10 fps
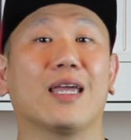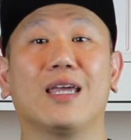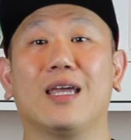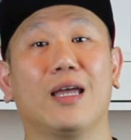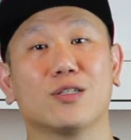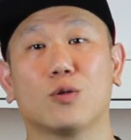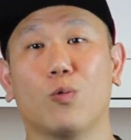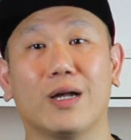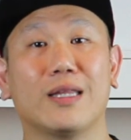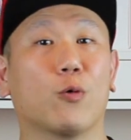He is the
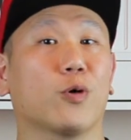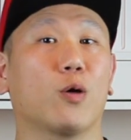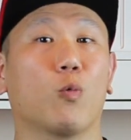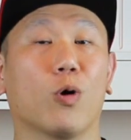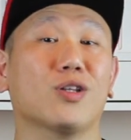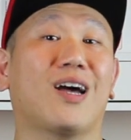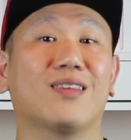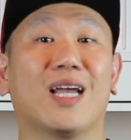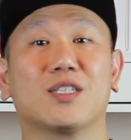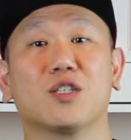one that really worked
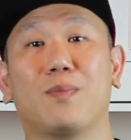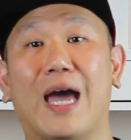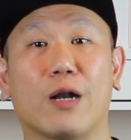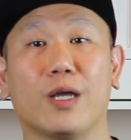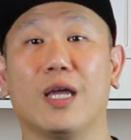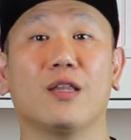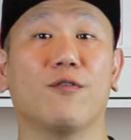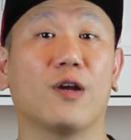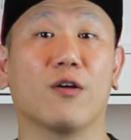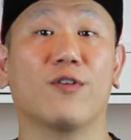on Tesla's battery in
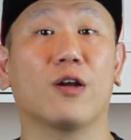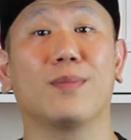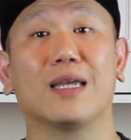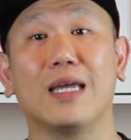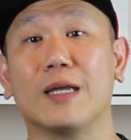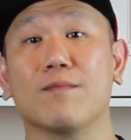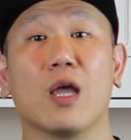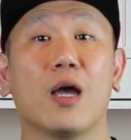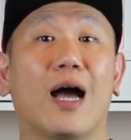the very beginning.